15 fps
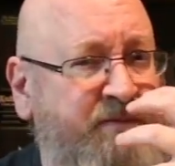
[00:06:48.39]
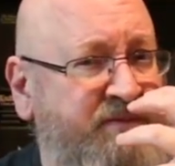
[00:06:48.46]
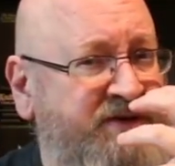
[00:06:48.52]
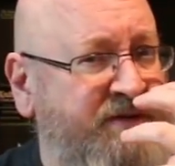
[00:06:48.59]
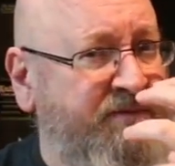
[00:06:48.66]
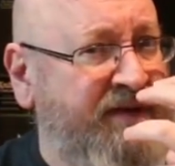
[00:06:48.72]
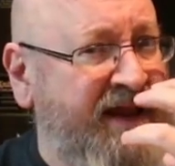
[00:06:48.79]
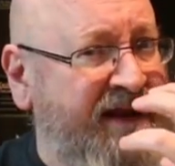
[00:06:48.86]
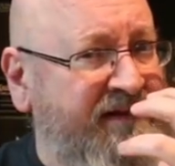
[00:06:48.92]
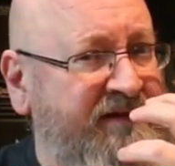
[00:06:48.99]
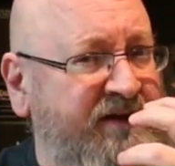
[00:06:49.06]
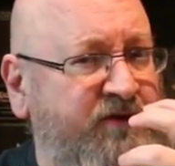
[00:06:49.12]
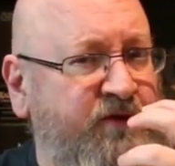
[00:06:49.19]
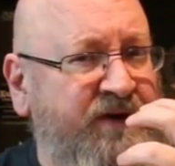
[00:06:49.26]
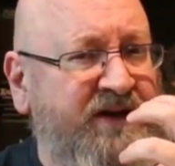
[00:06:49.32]
some black
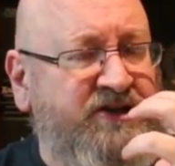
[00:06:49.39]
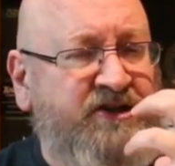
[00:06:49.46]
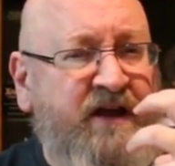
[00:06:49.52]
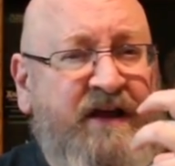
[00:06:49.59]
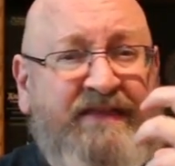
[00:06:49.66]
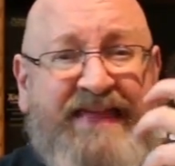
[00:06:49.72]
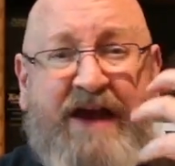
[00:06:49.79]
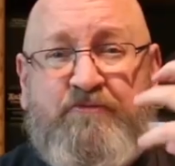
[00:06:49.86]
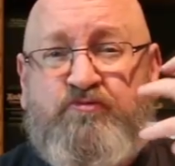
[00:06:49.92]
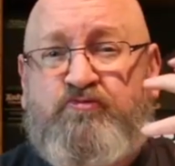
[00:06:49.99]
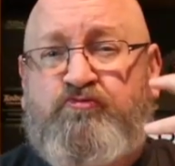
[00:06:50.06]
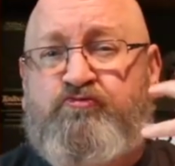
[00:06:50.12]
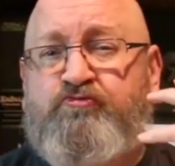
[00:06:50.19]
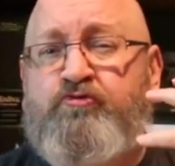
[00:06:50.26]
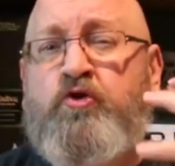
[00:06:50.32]
licorice, that
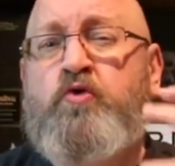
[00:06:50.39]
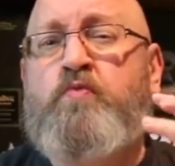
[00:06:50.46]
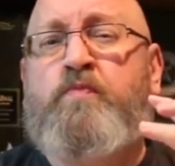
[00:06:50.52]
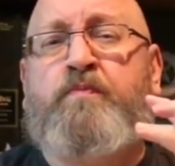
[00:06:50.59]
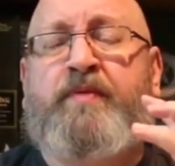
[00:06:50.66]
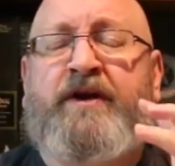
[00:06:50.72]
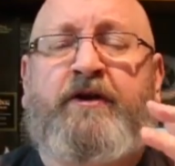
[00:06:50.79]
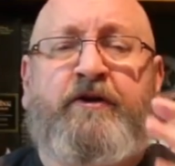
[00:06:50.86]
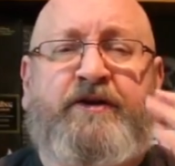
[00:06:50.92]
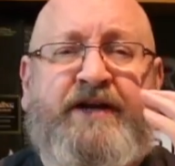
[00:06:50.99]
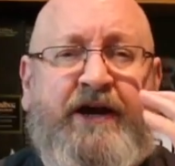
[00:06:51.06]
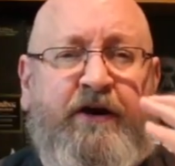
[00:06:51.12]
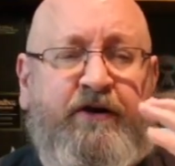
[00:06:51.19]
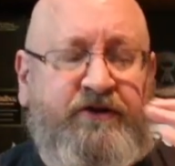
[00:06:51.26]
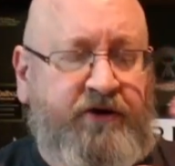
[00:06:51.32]
root beer
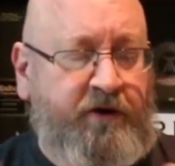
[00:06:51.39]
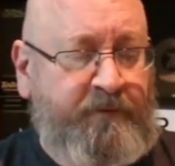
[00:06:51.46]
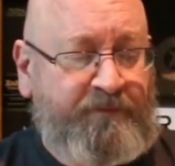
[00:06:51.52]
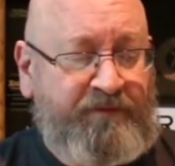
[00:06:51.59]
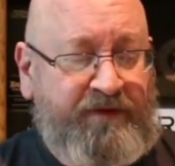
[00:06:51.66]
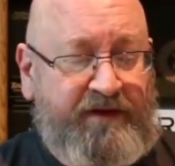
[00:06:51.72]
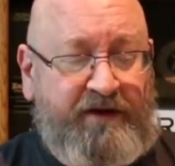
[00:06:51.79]
character,